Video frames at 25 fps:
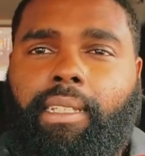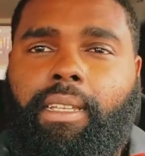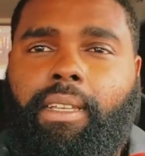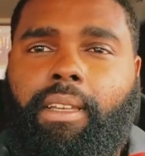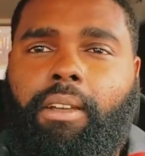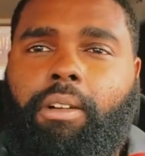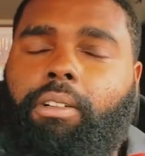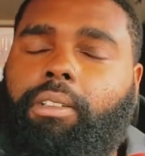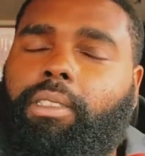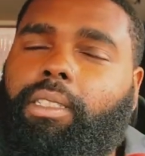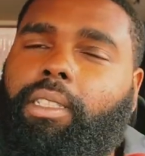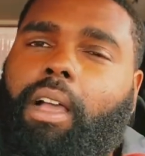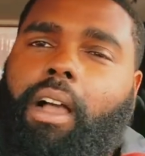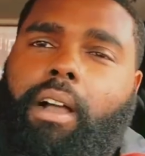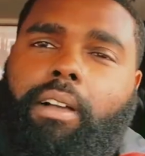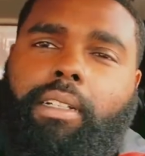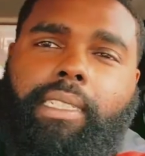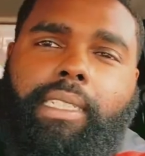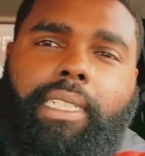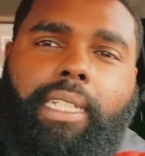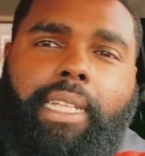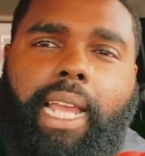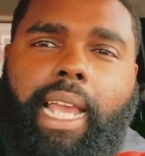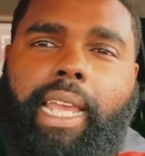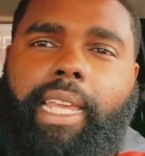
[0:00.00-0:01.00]
Or talking
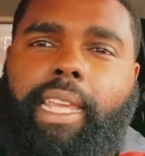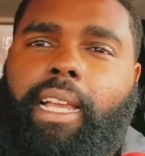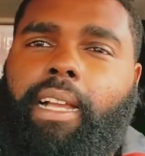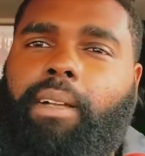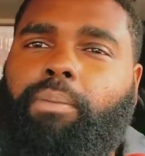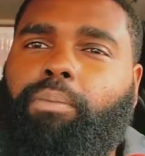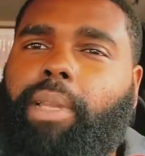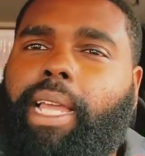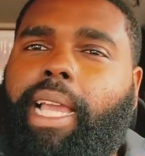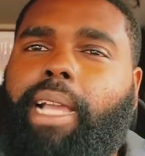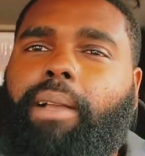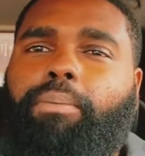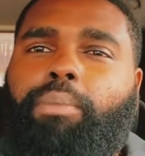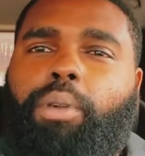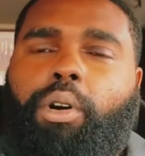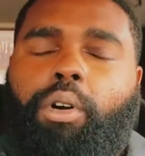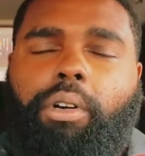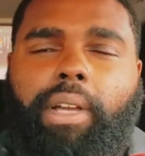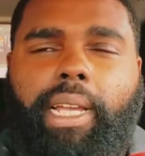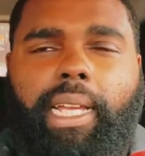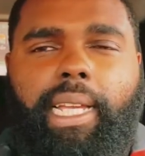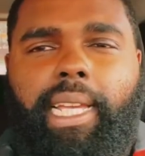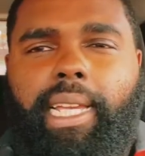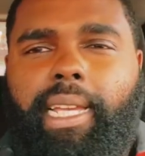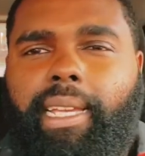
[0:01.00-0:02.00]
to that young black
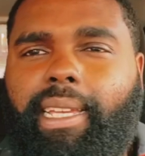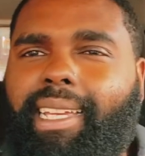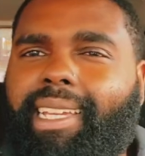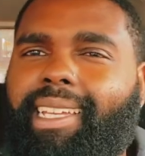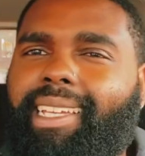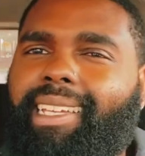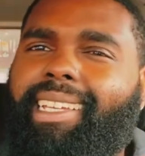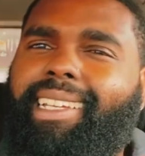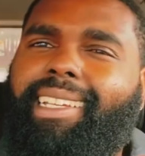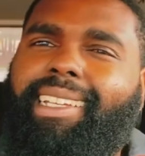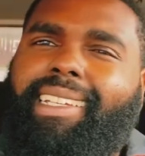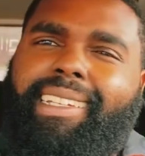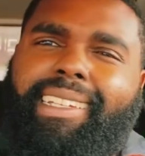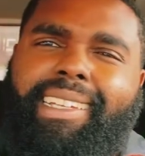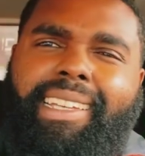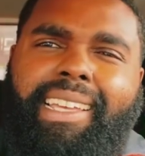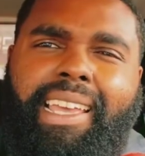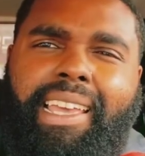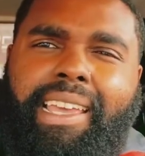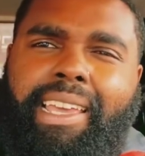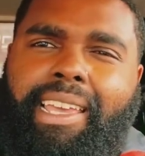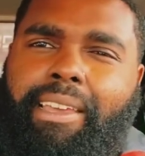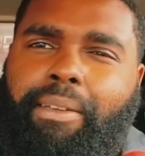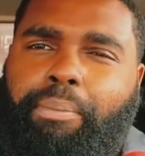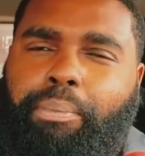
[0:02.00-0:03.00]
boy and, and,
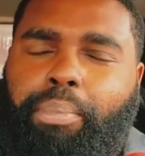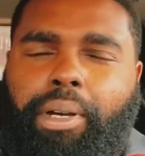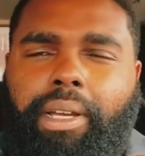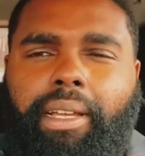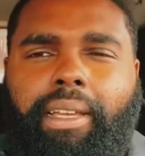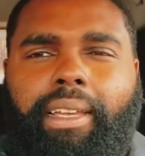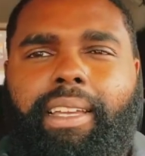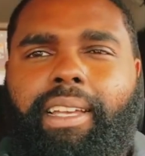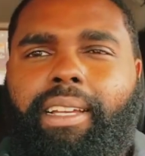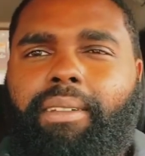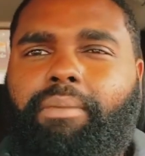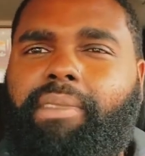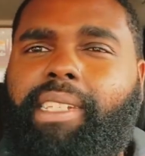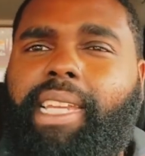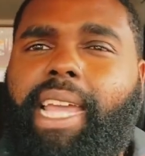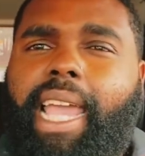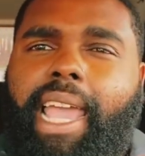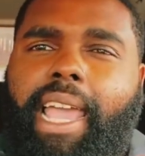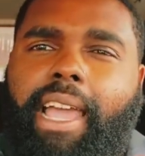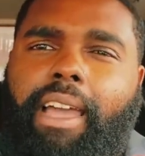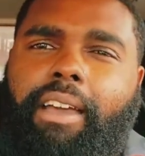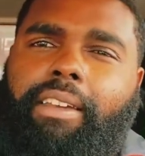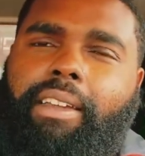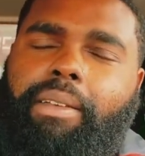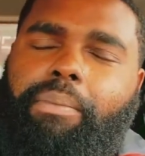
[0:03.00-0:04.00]
and putting him
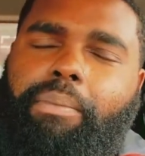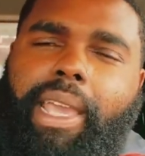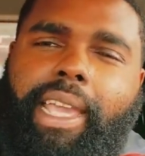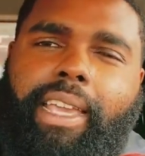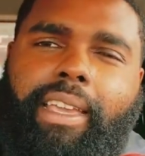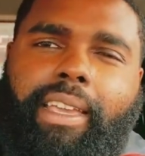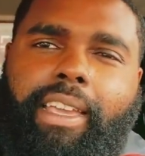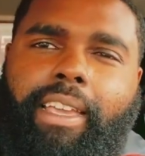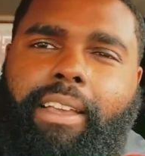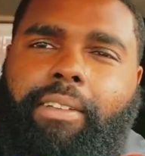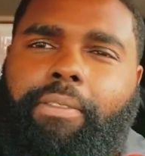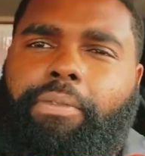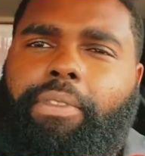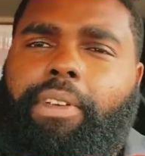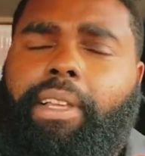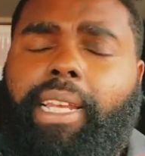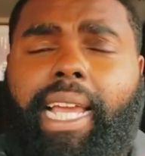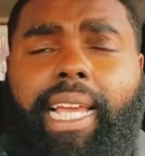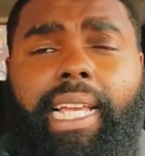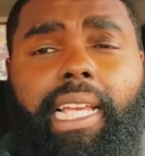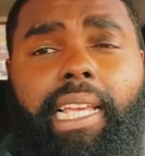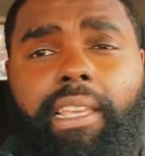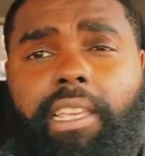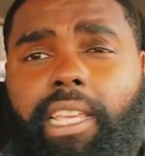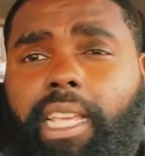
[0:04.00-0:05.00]
down and making him feel
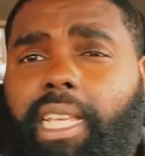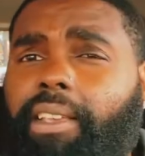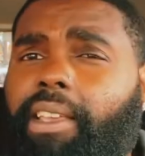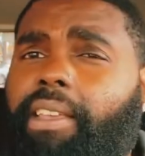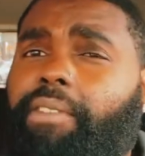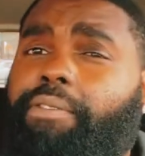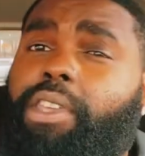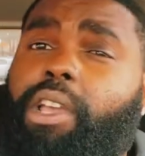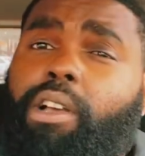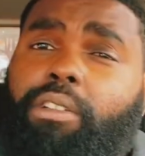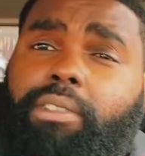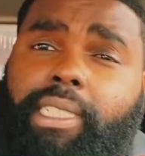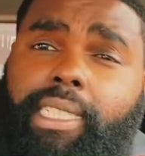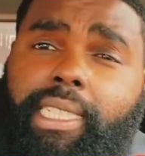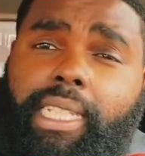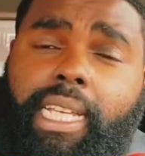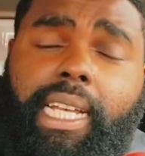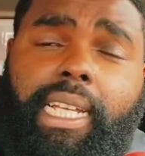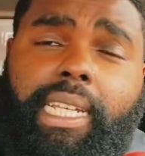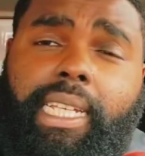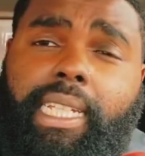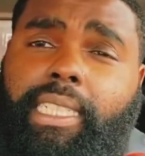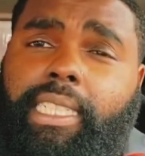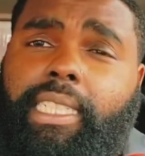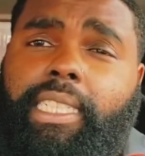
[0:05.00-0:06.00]
like if your
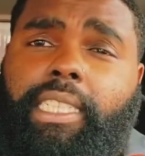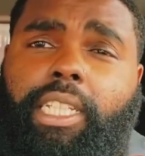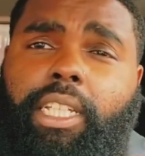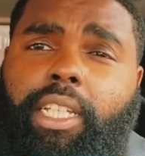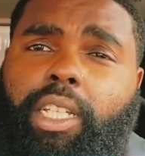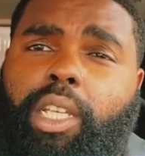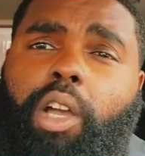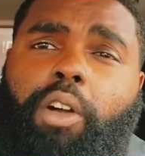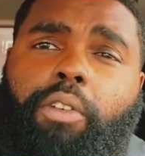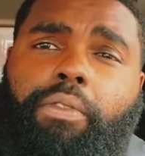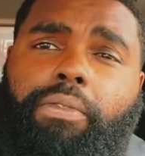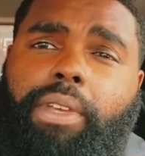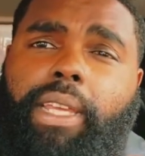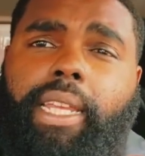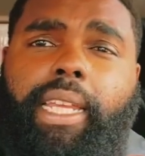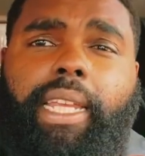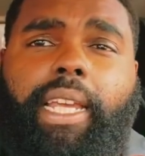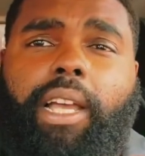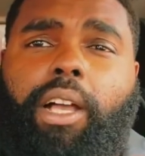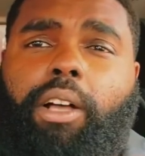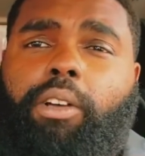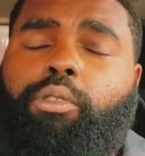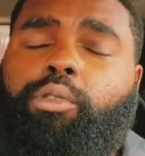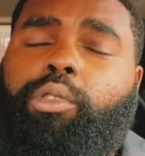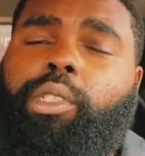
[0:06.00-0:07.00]
son listen to your
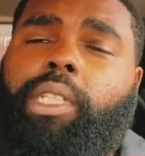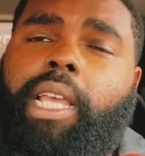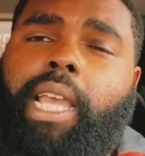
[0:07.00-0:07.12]
videos,